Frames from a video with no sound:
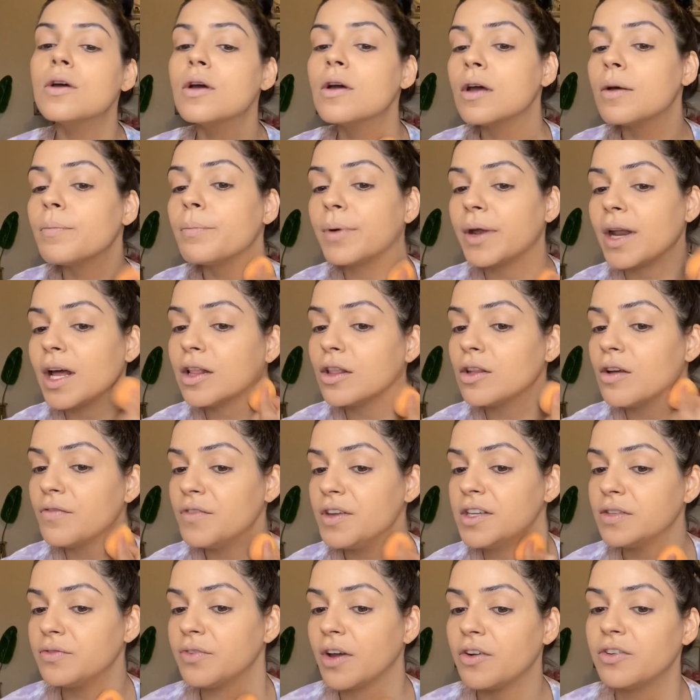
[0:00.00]
But I love
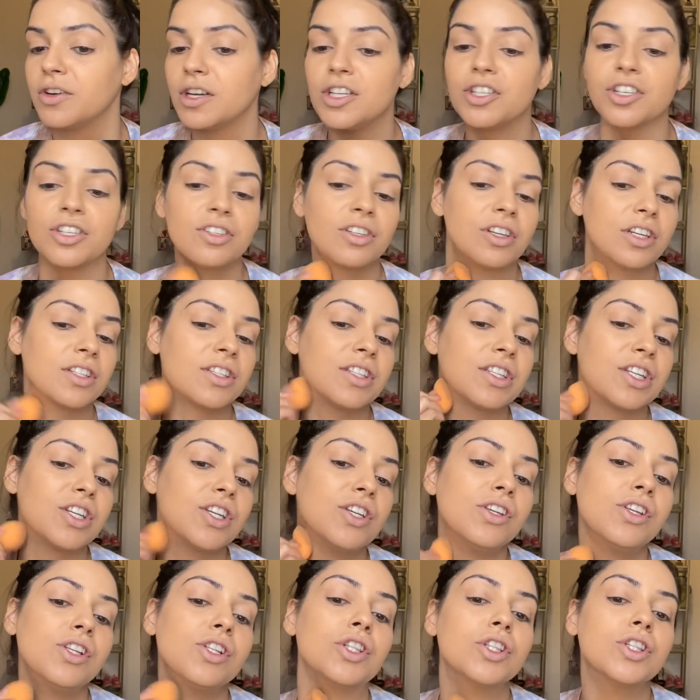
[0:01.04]
this foundation because it
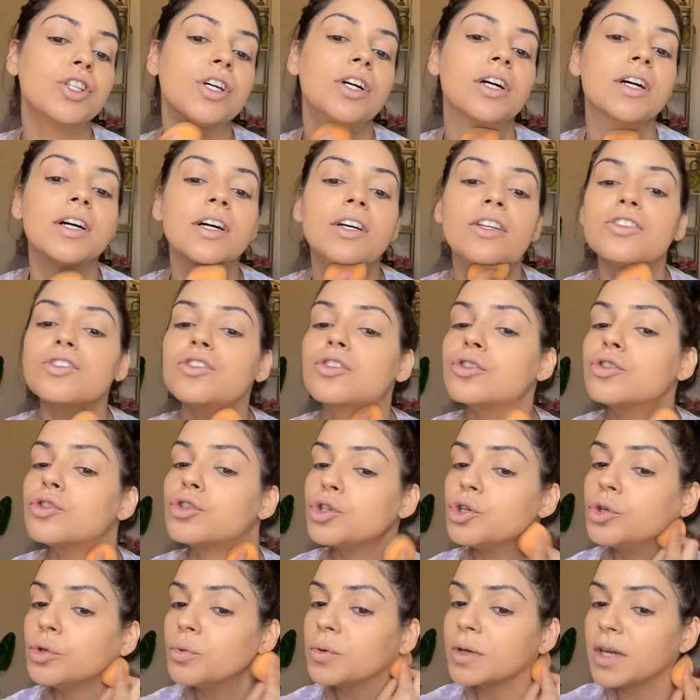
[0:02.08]
doesn't look
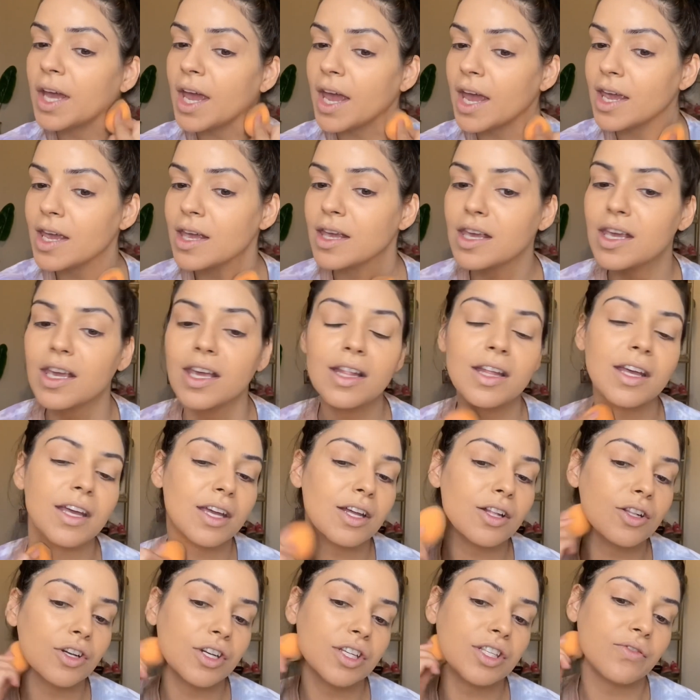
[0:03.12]
too cakey. Like, it
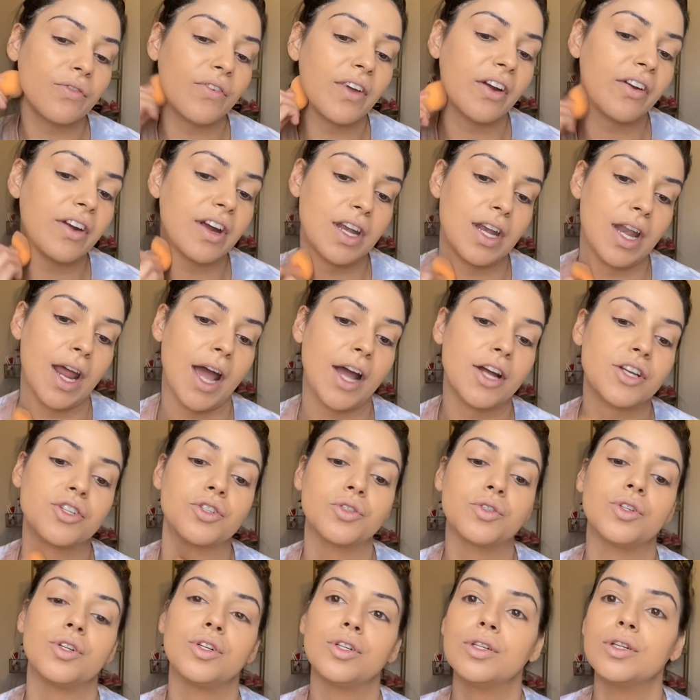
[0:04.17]
looks very
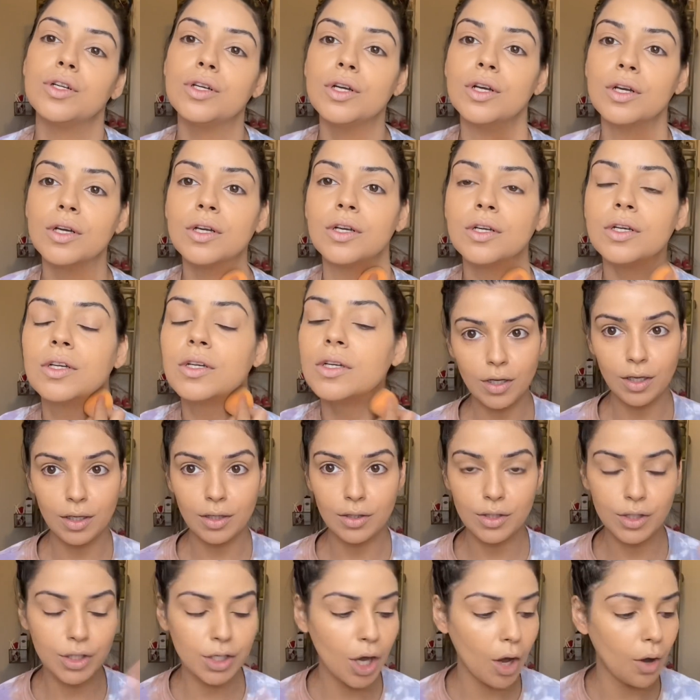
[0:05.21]
natural.
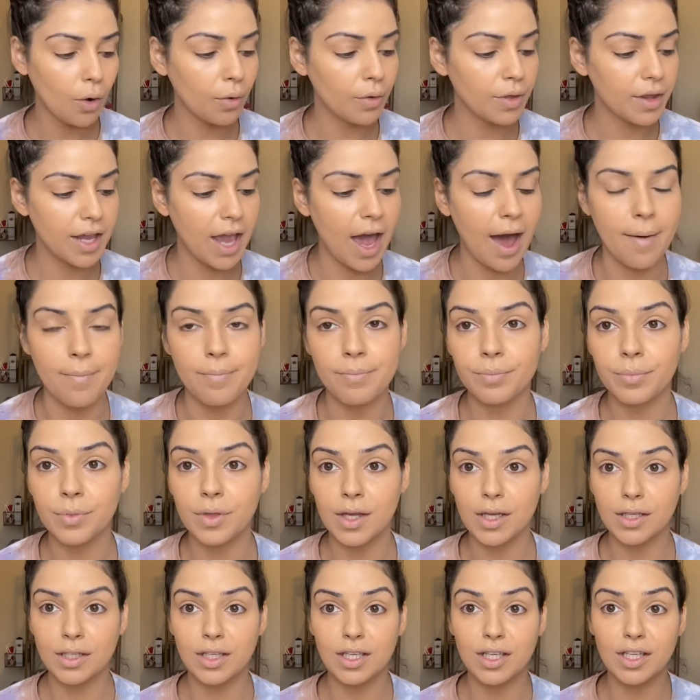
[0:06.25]
So yeah,
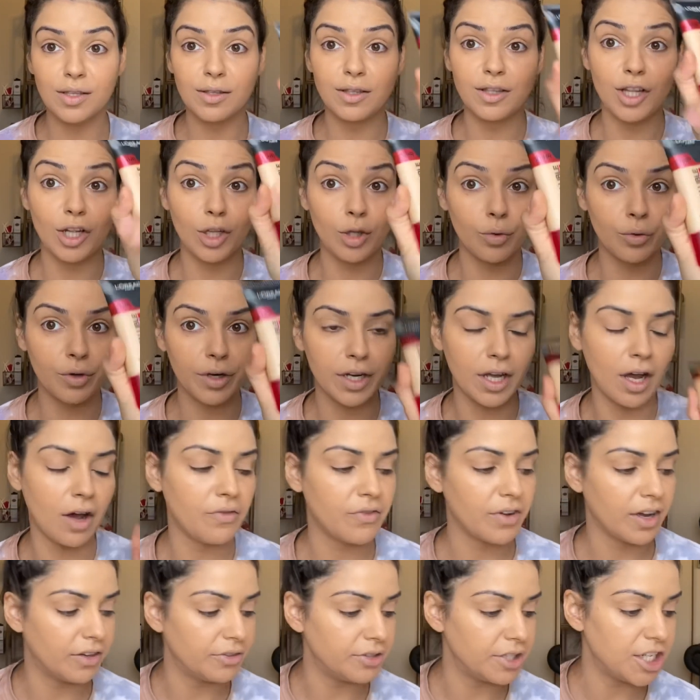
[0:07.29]
this is the L'Oreal
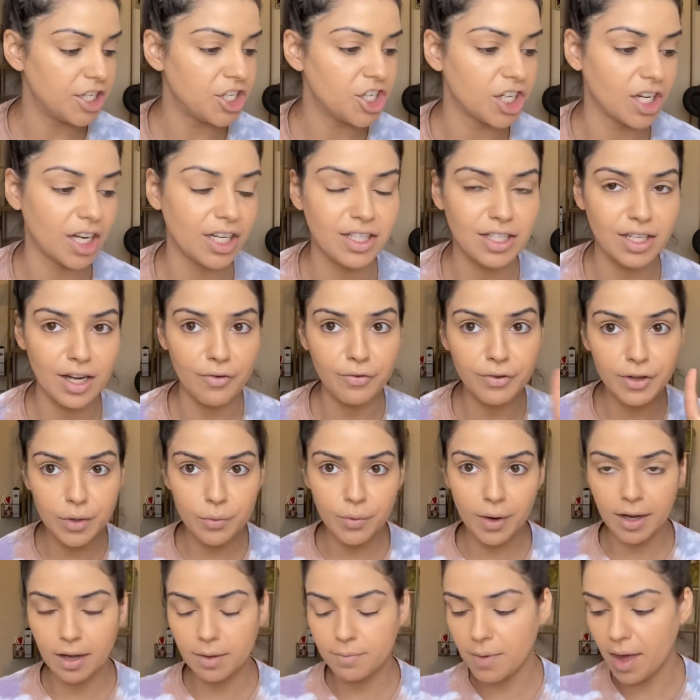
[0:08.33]
foundation. I definitely
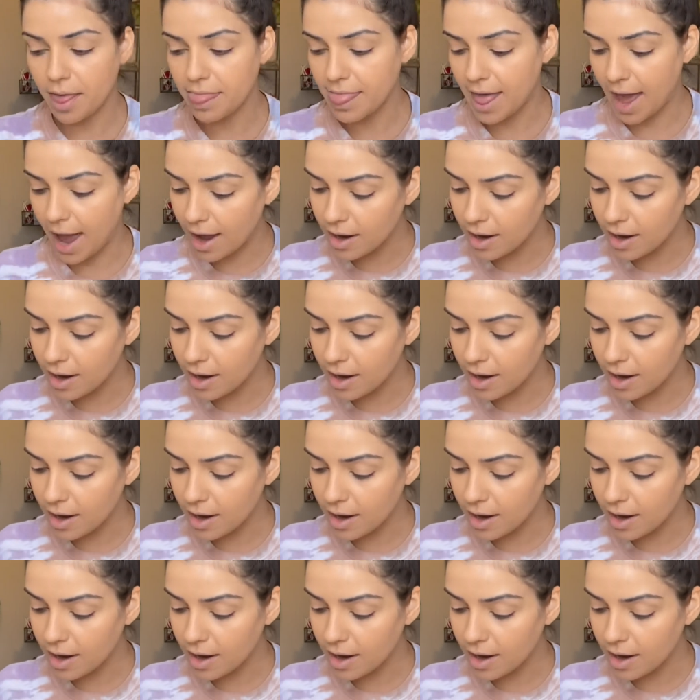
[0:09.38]
recommend that.